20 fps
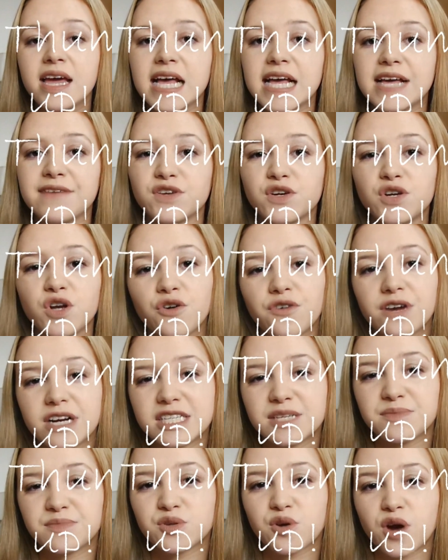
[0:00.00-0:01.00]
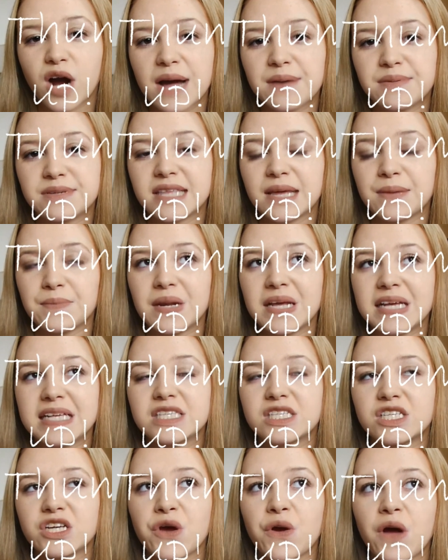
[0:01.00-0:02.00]
If you're not already subscribed, then
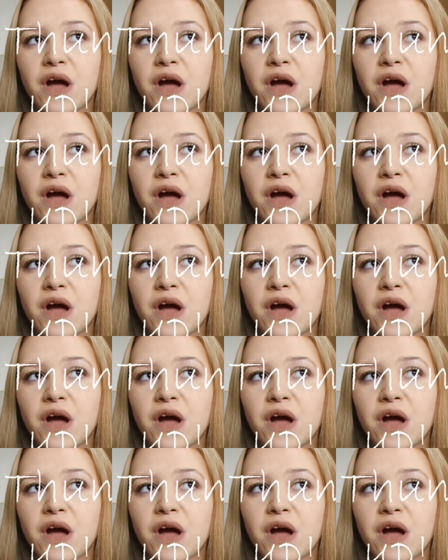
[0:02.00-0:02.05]
please do.